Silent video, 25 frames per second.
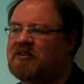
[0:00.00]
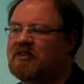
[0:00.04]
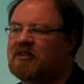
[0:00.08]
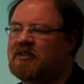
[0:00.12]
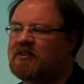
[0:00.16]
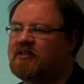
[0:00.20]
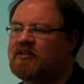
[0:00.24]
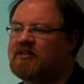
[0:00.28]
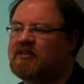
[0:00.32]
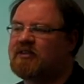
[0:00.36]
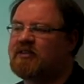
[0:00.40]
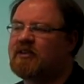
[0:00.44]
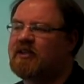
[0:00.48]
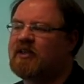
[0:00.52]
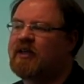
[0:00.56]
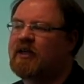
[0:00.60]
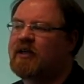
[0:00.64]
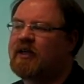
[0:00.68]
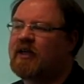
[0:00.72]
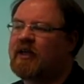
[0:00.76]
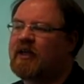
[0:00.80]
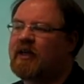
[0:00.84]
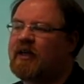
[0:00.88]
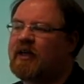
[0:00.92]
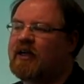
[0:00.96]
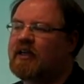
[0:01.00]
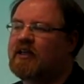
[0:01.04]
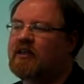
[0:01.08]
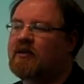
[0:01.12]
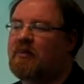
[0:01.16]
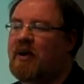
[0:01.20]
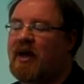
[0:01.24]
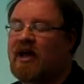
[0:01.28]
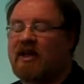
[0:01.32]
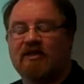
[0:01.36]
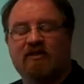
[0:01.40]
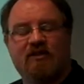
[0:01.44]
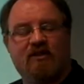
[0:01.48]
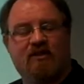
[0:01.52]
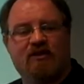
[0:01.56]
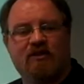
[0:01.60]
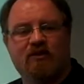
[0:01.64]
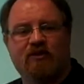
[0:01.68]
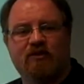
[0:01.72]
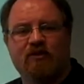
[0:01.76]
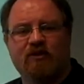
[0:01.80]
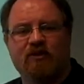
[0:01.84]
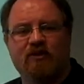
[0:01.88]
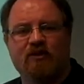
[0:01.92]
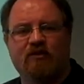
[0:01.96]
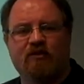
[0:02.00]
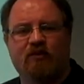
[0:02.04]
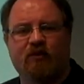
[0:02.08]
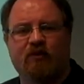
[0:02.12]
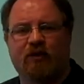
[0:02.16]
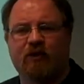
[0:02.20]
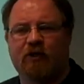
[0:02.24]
years. In the past, students